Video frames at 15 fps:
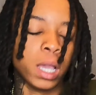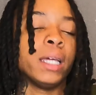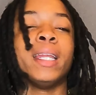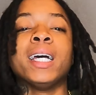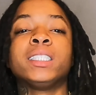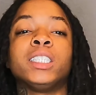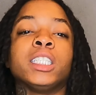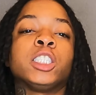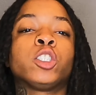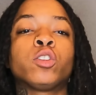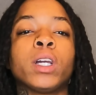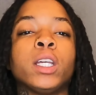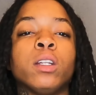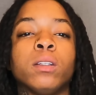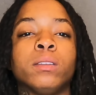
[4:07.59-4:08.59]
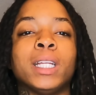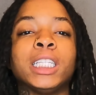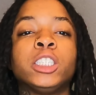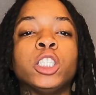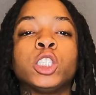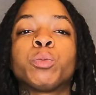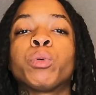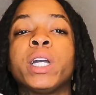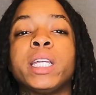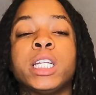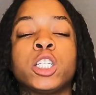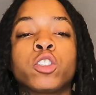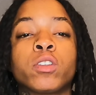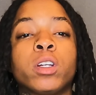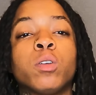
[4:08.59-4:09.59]
and that's just straight, that's just spraying
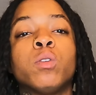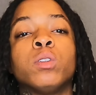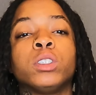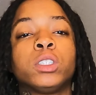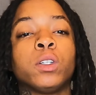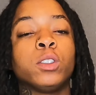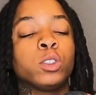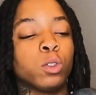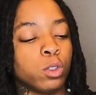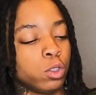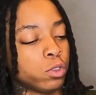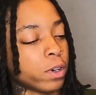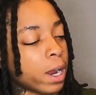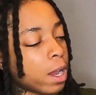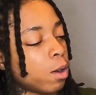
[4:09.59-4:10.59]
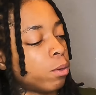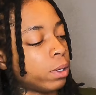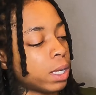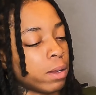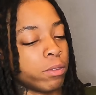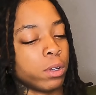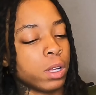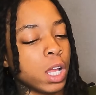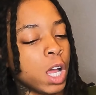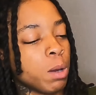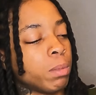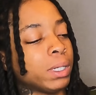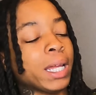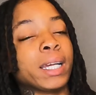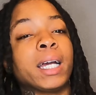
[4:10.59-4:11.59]
it straight on so it's gonna dry or whatever.
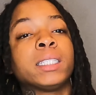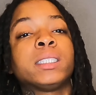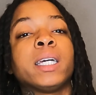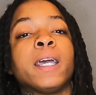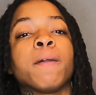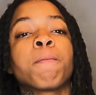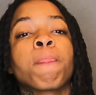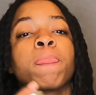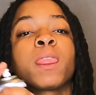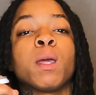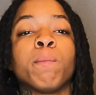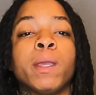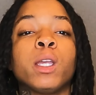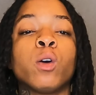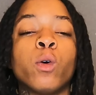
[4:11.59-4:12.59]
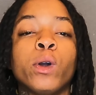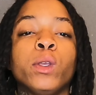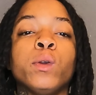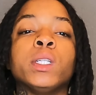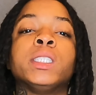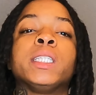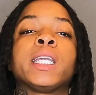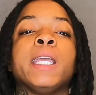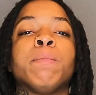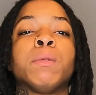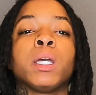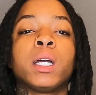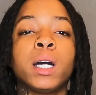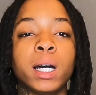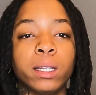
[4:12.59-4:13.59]
But like I say, the mink oil is to keep
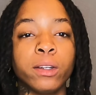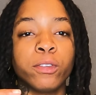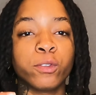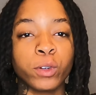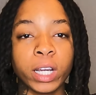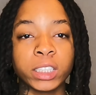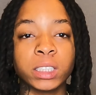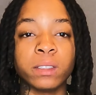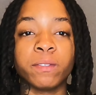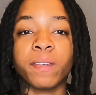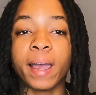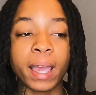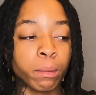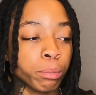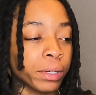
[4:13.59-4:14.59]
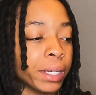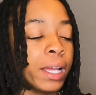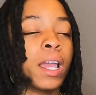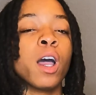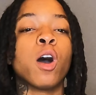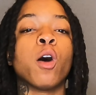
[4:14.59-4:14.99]
the color fresh and vibrant.